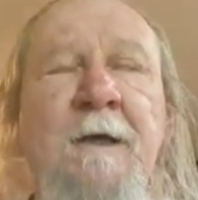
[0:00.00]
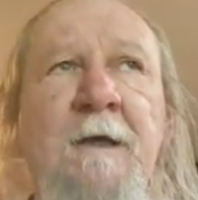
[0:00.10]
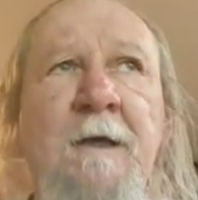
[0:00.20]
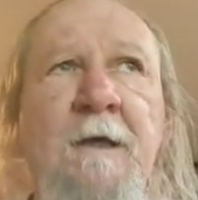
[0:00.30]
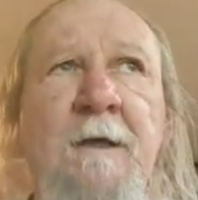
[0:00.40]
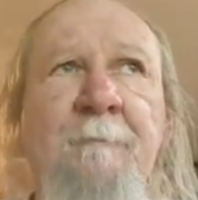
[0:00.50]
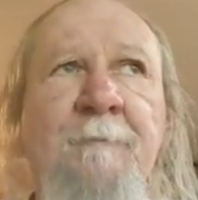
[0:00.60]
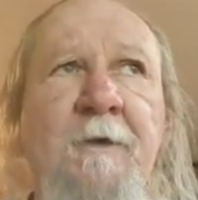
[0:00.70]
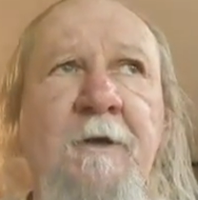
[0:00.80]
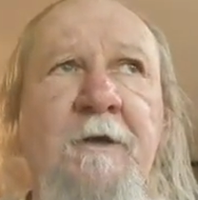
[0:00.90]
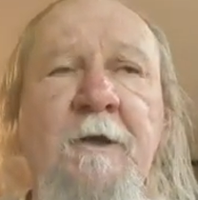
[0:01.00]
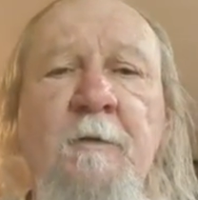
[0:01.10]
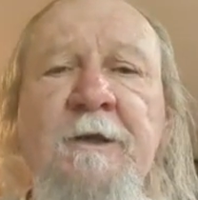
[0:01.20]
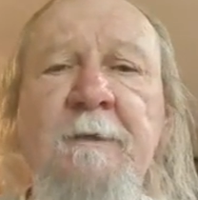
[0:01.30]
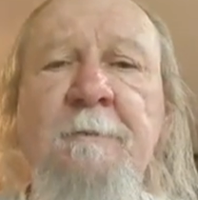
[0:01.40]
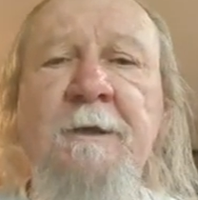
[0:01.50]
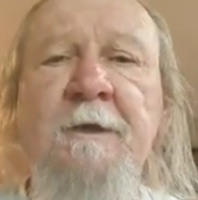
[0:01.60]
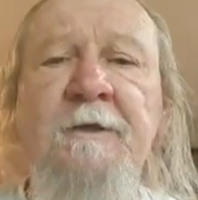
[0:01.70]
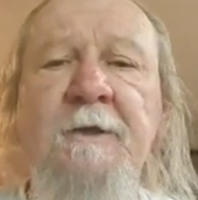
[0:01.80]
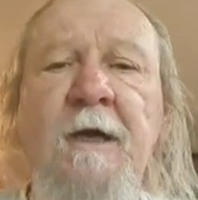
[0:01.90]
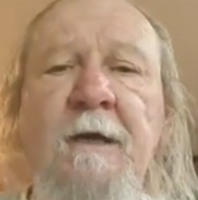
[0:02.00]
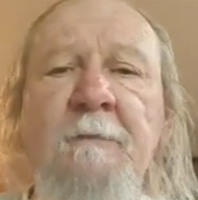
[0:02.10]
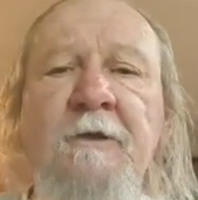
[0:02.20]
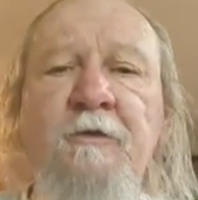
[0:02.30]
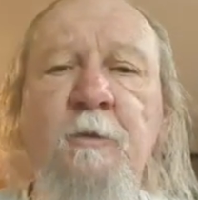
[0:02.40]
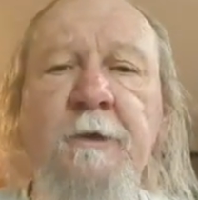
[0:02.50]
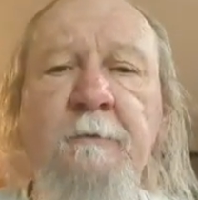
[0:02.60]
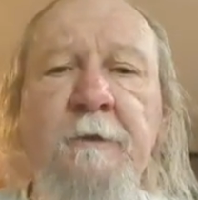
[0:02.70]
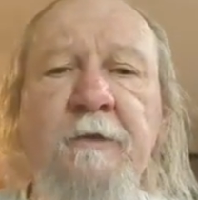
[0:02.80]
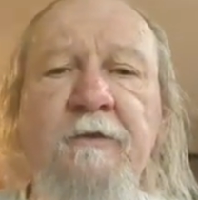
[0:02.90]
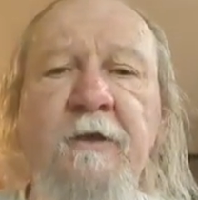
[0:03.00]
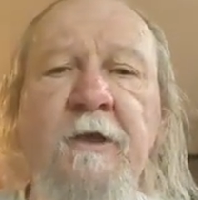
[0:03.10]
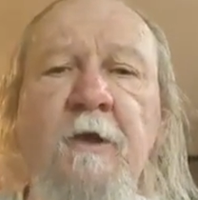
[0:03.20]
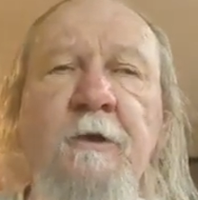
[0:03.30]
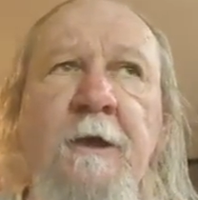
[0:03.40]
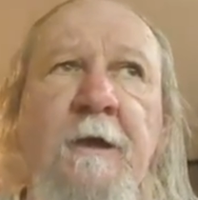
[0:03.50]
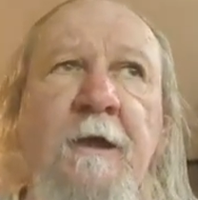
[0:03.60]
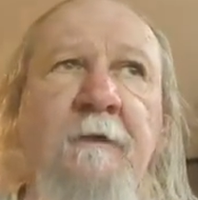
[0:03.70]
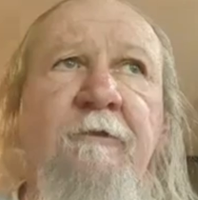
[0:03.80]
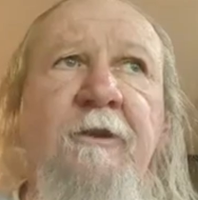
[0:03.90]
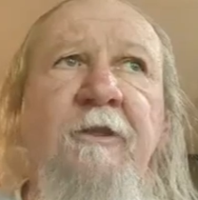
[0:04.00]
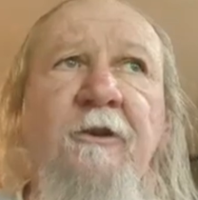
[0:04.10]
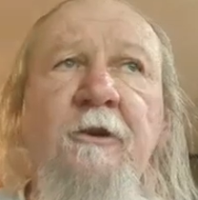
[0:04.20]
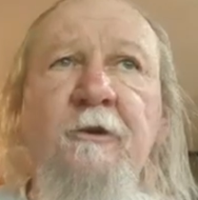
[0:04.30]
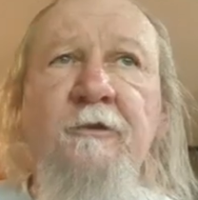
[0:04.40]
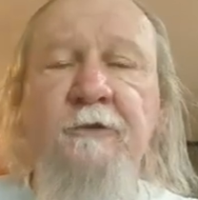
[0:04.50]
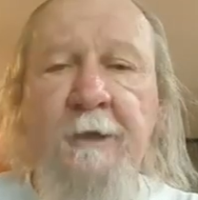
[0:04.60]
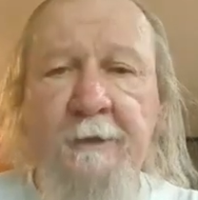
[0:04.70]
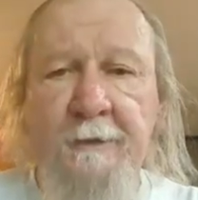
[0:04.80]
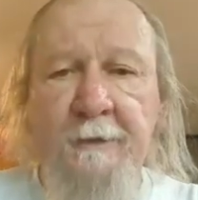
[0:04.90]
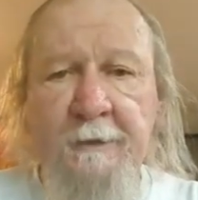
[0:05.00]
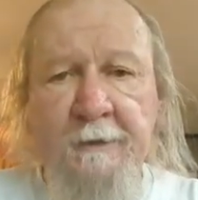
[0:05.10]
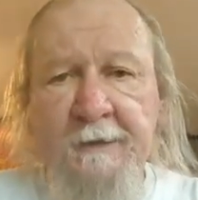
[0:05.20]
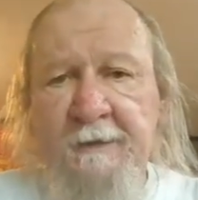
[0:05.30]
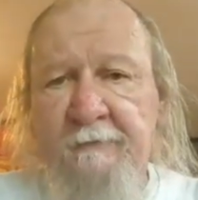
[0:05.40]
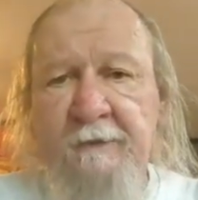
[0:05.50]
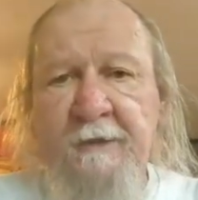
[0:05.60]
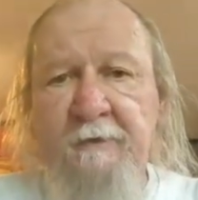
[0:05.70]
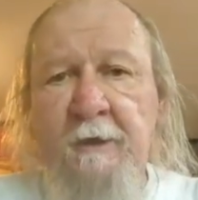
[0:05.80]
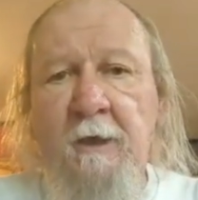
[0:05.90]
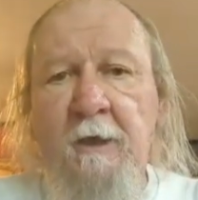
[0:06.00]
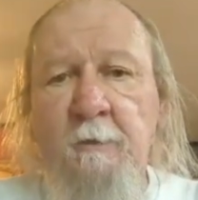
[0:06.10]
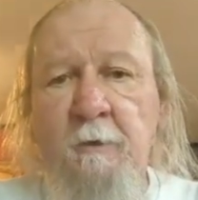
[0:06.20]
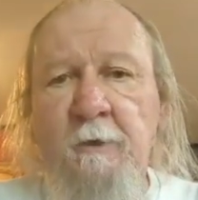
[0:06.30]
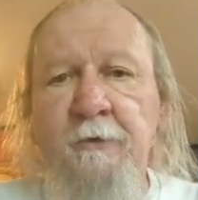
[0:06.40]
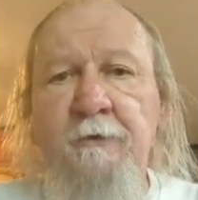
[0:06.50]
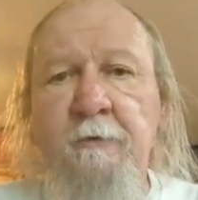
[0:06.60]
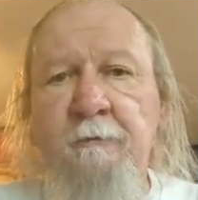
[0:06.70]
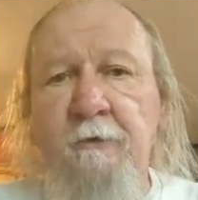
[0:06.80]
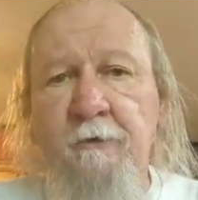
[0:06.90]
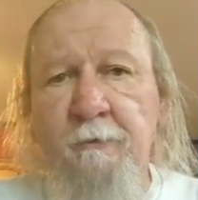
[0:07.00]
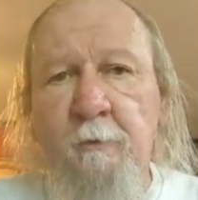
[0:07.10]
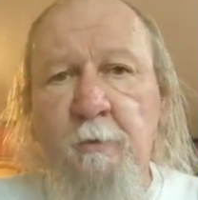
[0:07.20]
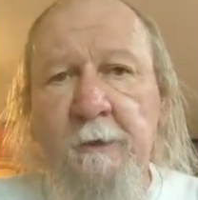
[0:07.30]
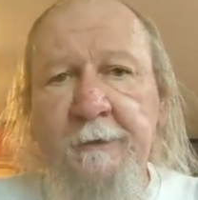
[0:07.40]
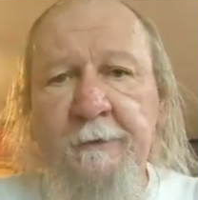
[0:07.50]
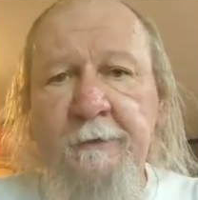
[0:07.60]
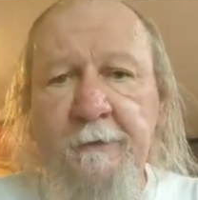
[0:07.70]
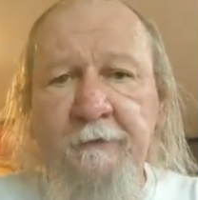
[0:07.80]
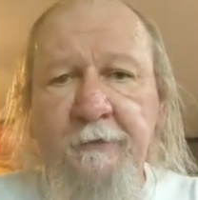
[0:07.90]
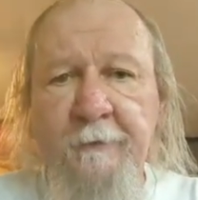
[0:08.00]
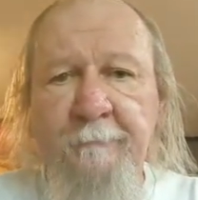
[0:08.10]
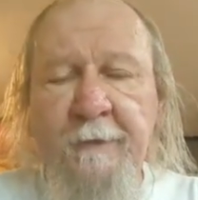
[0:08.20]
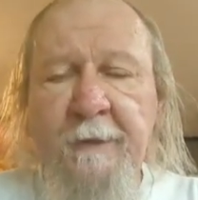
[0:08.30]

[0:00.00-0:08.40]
We could pick a time each week. We could say, okay, every Thursday at 5 o'clock, we're going to do a virtual wine tasting.